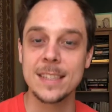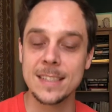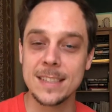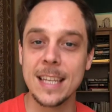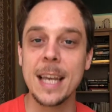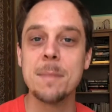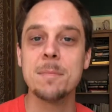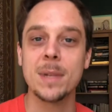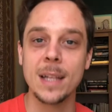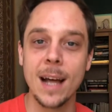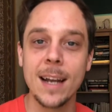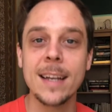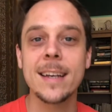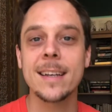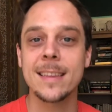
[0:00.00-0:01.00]
same
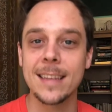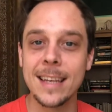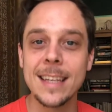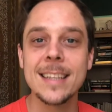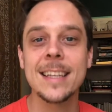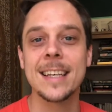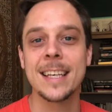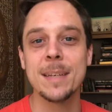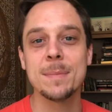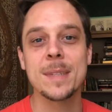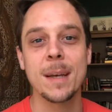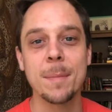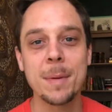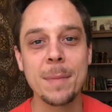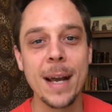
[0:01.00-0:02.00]
melodic thing that keeps
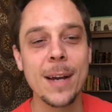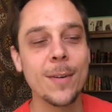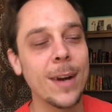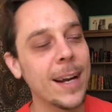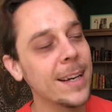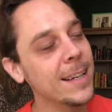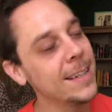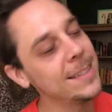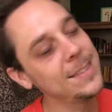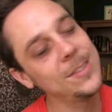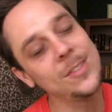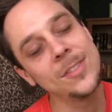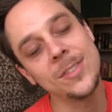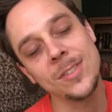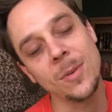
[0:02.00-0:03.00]
coming back around, and it's
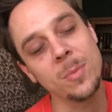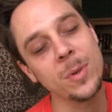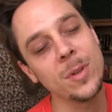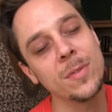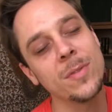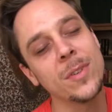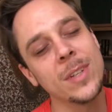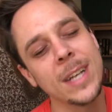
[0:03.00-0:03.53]
just so beautiful.